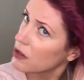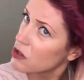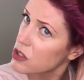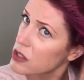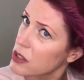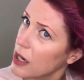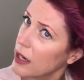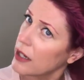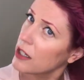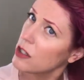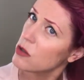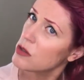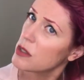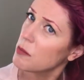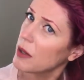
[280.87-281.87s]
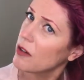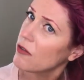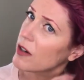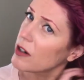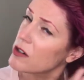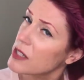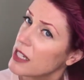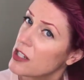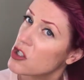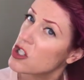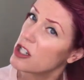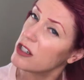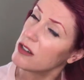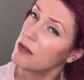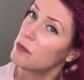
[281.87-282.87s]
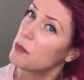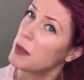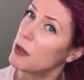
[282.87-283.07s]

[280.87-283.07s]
Just kind of using my fingers. It shouldn't